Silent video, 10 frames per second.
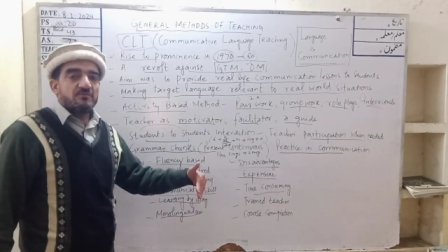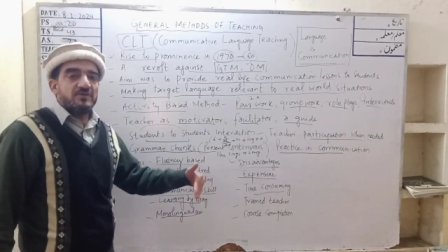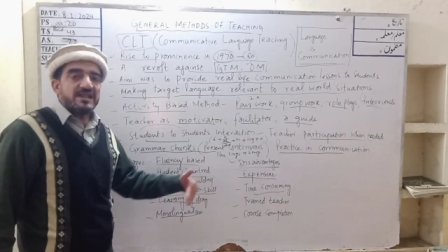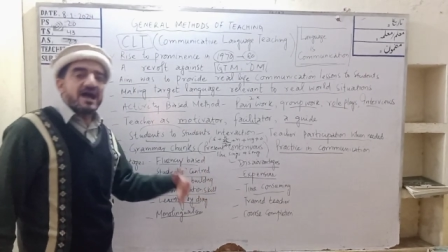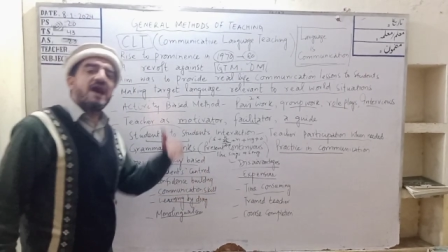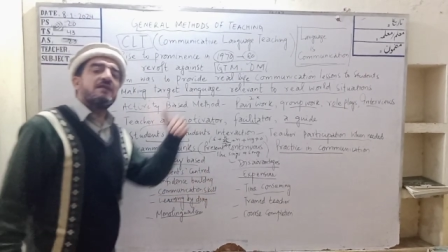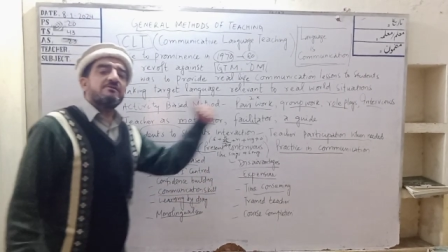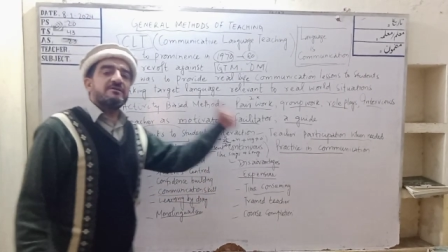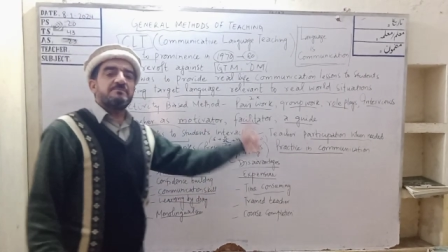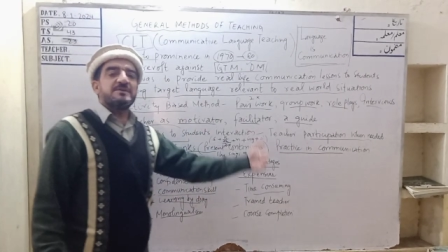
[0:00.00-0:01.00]
will
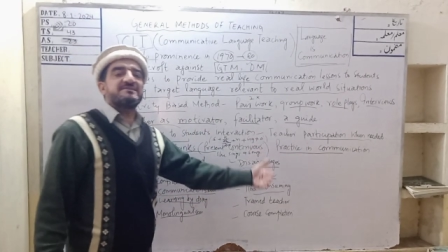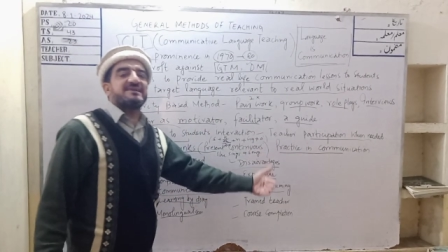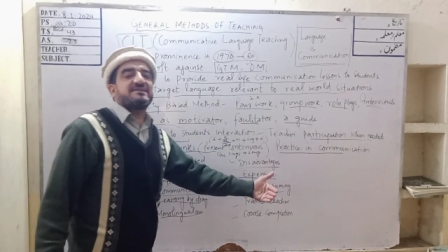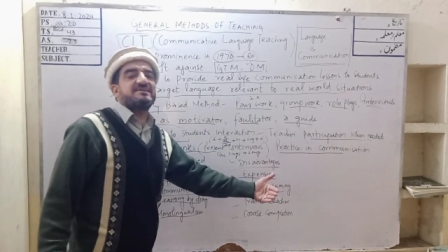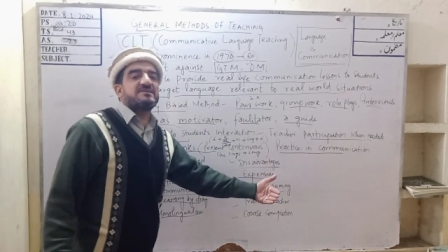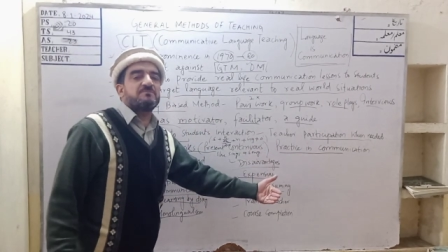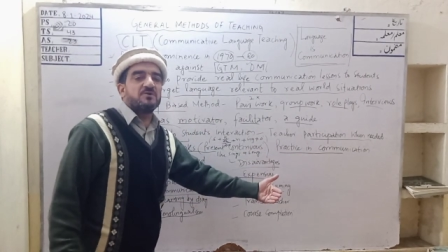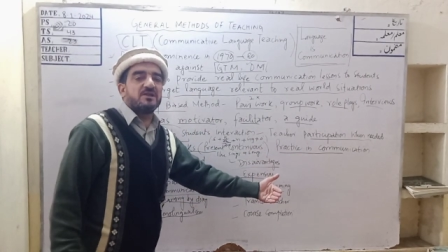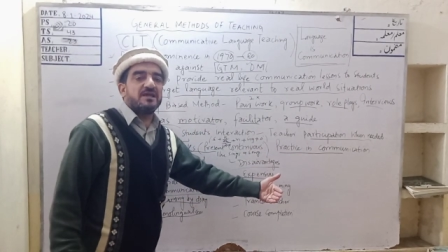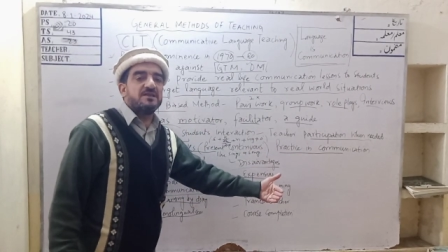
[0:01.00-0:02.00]
always be
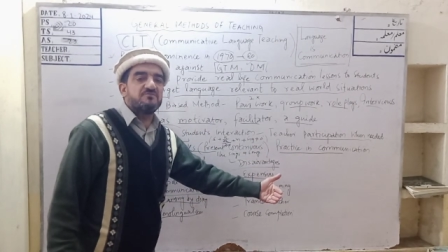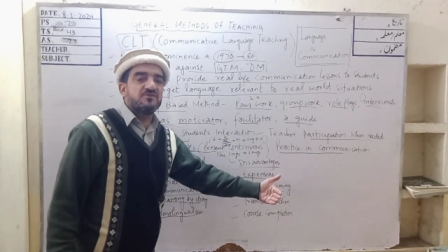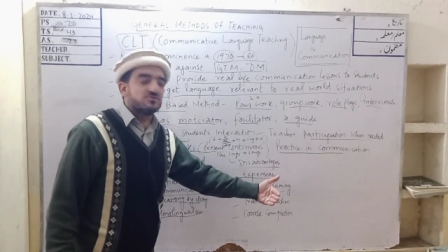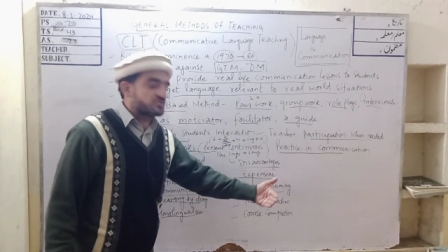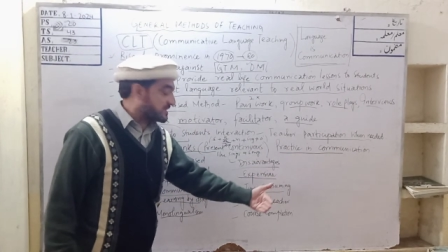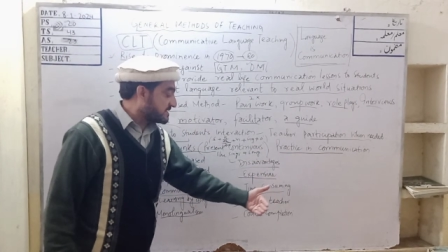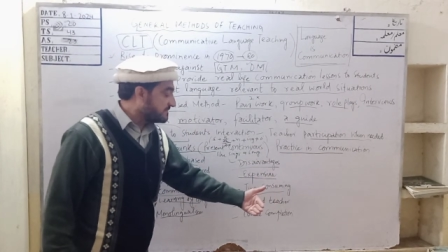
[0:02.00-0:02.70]
successful in future,